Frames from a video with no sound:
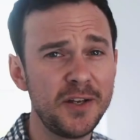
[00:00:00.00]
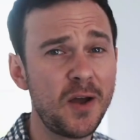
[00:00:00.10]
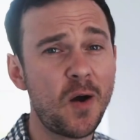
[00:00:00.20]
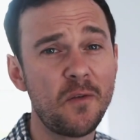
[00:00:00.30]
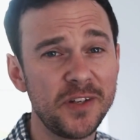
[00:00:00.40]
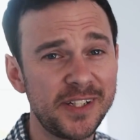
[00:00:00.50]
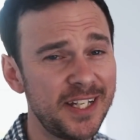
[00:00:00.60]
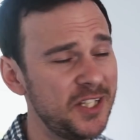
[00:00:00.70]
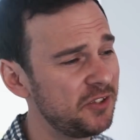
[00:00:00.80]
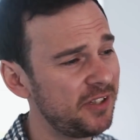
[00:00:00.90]
No obvious
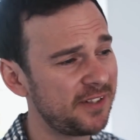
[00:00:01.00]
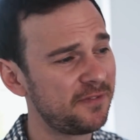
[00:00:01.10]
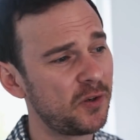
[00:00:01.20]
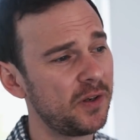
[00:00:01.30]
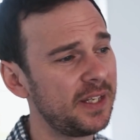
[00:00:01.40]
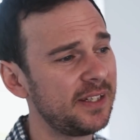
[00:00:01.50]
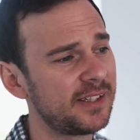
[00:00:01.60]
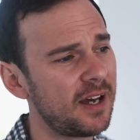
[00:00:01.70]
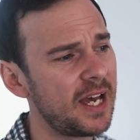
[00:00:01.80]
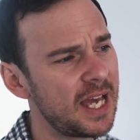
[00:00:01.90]
injuries for this
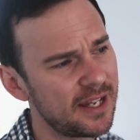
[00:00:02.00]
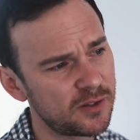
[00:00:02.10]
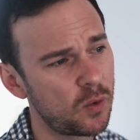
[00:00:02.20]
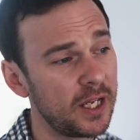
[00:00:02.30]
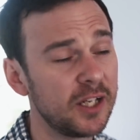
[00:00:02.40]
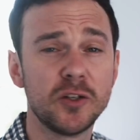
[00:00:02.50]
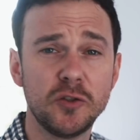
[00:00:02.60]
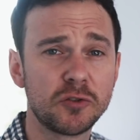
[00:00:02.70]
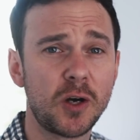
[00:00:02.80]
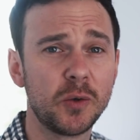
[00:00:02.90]
guy. He has quite a
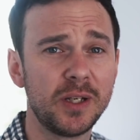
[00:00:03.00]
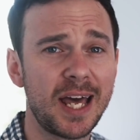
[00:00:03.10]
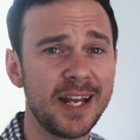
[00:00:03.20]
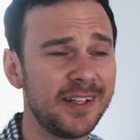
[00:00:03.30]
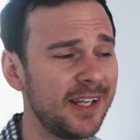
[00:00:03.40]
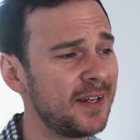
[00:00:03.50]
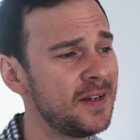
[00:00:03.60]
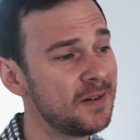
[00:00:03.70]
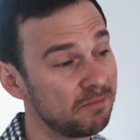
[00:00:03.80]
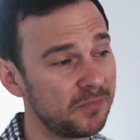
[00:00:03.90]
controlled landing,